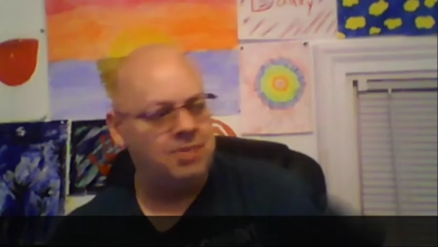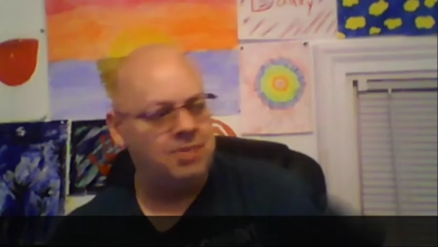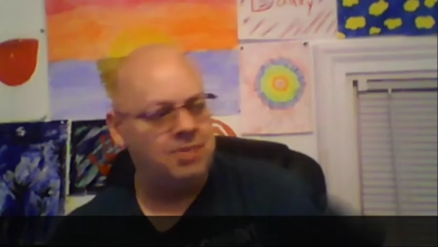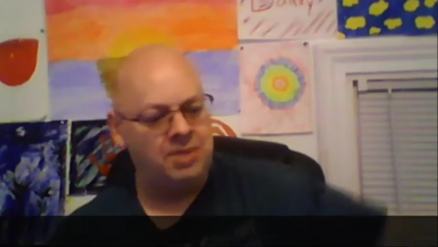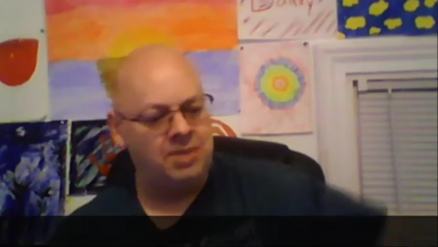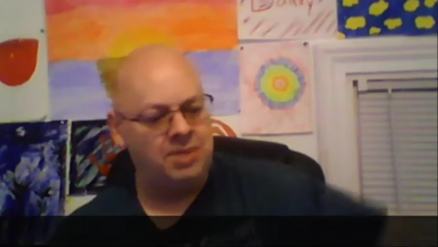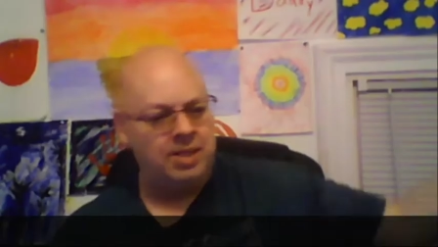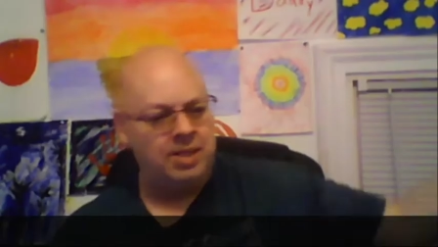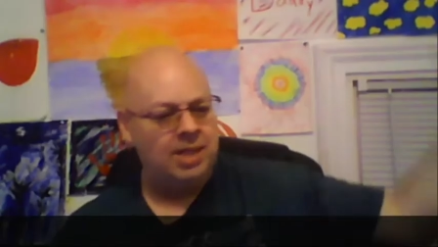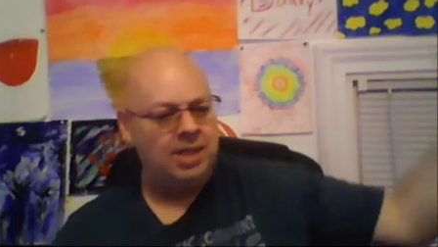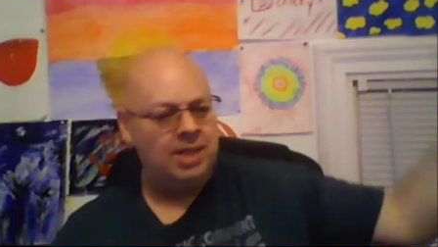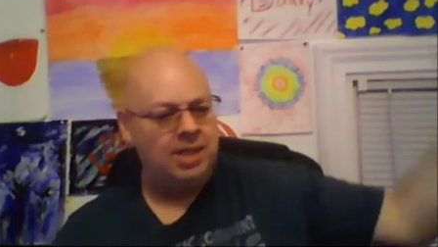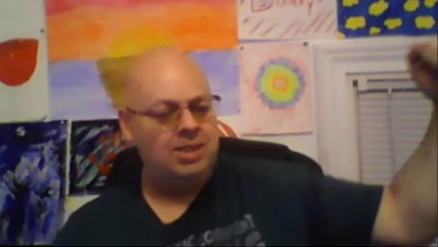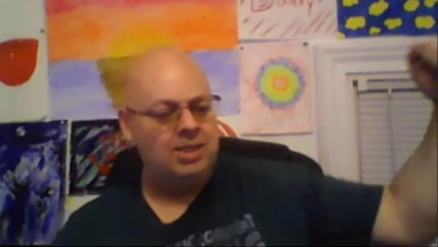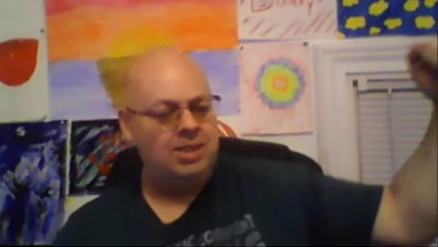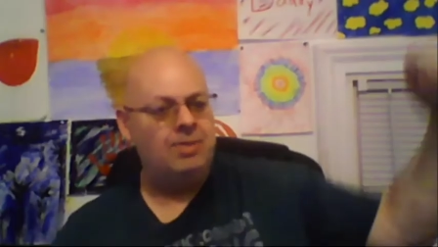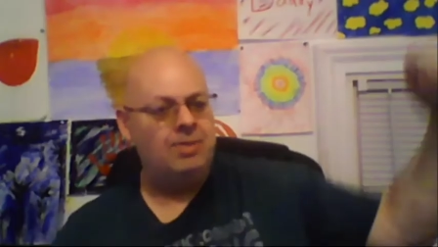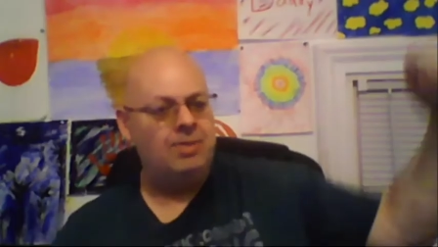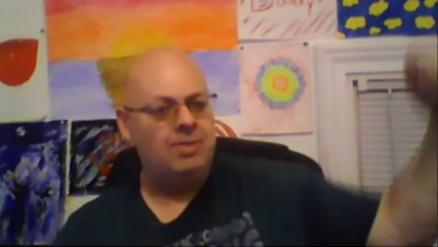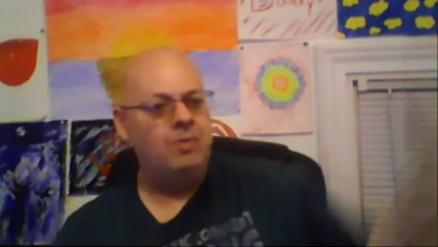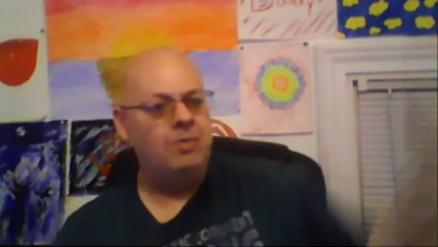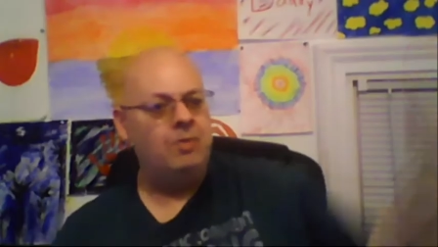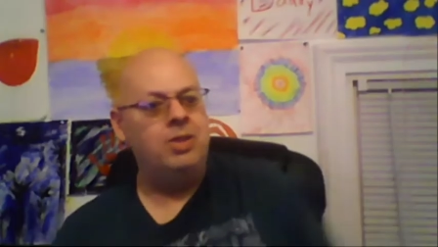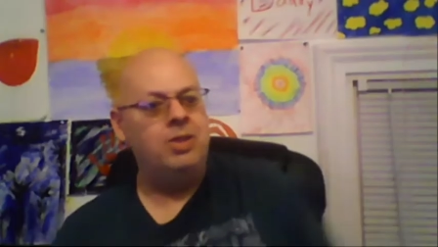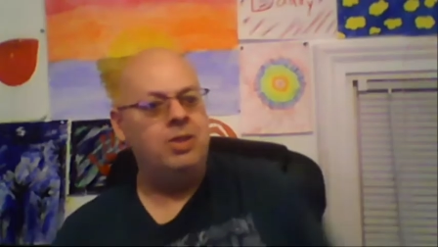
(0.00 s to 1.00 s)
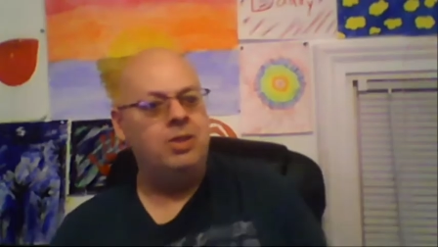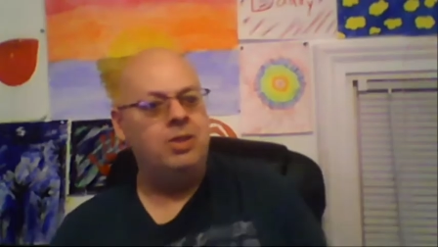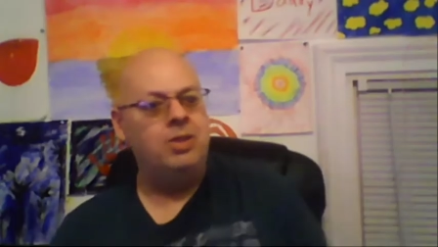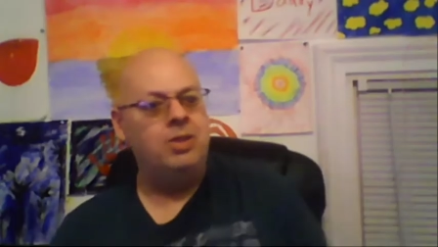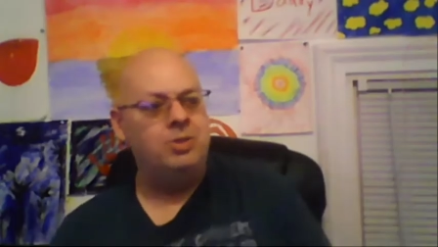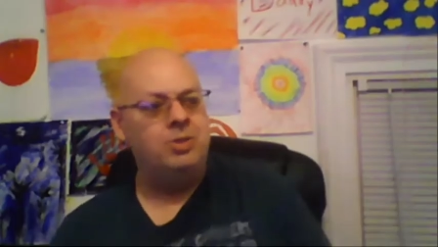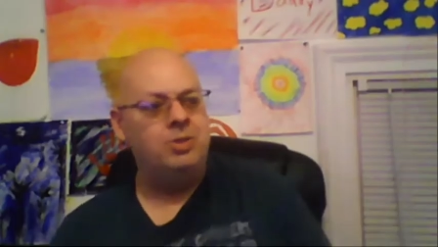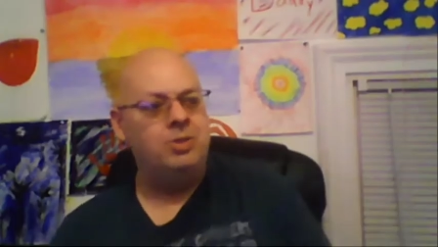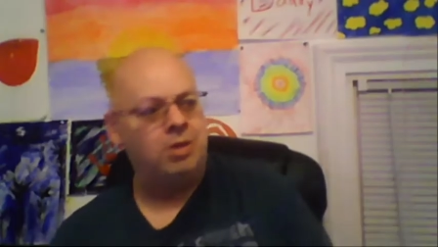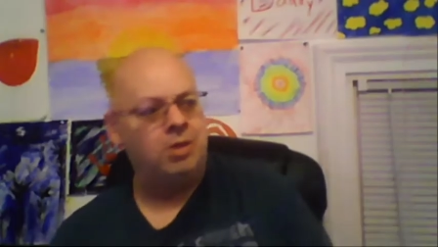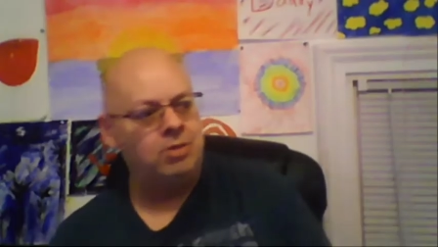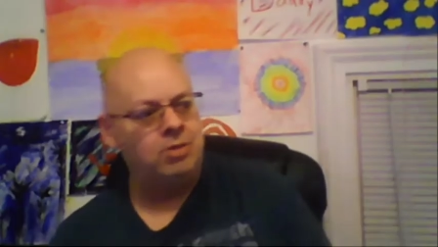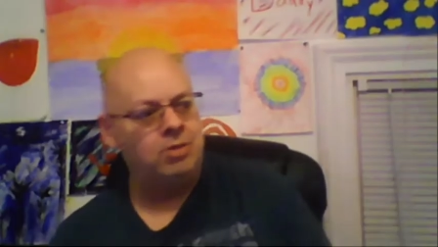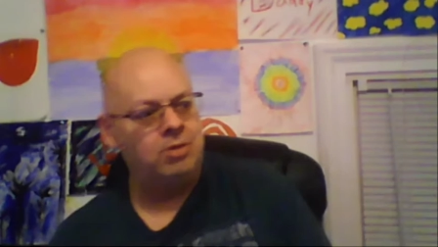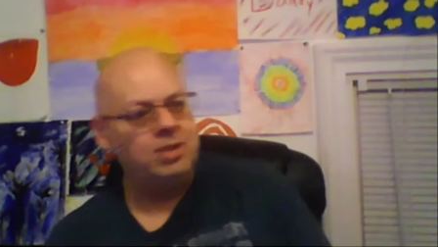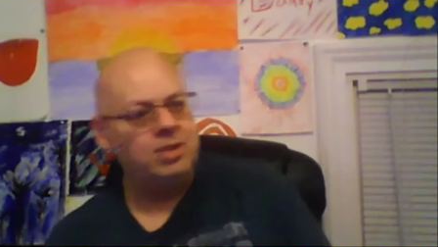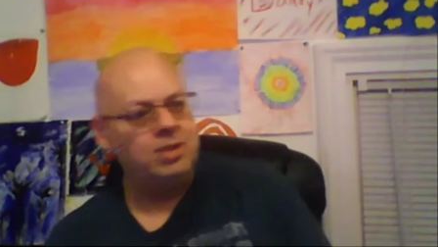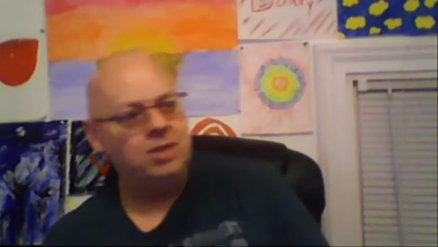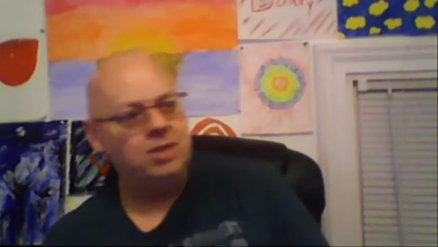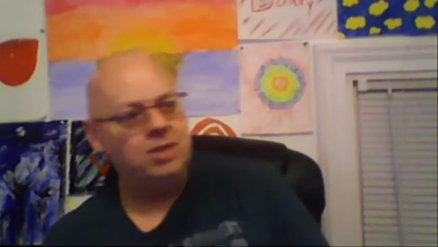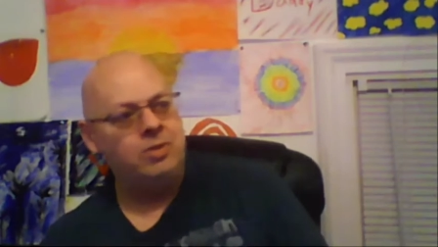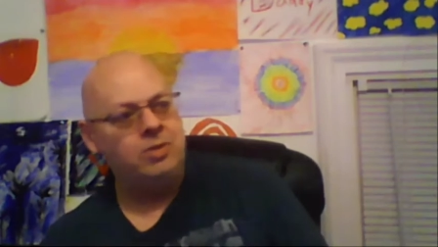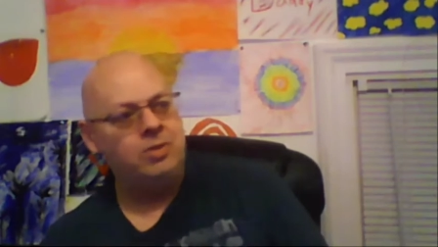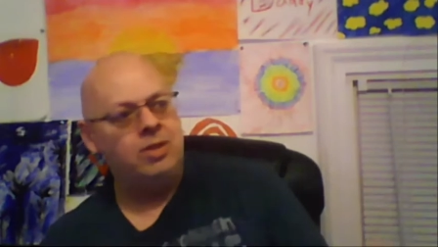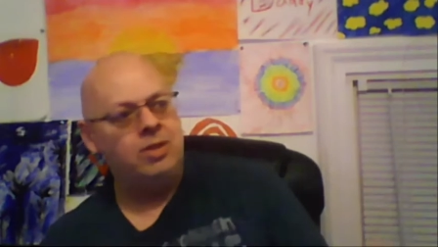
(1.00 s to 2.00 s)
knocks on my window. So I roll down
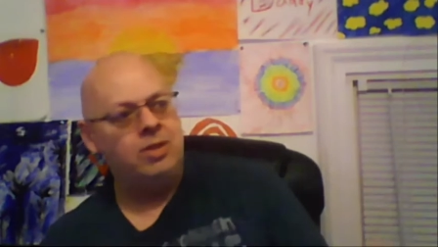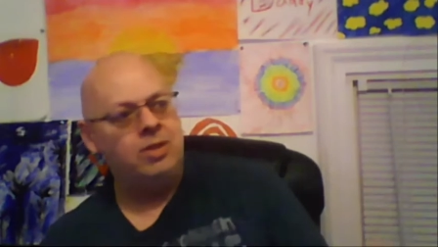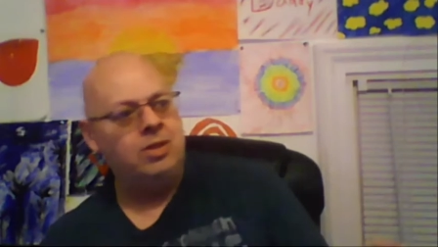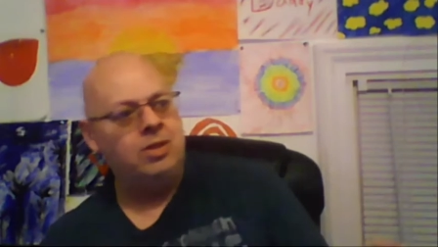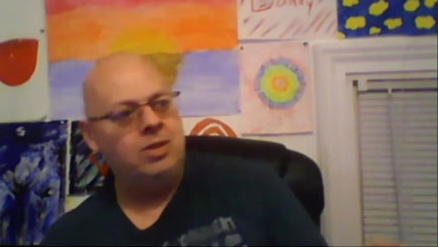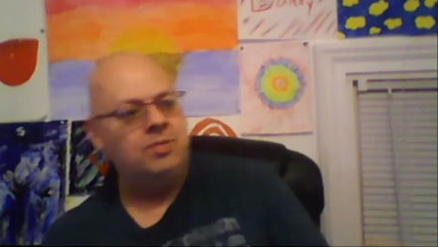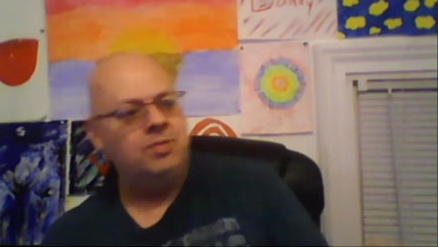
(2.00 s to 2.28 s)
the window a little bit.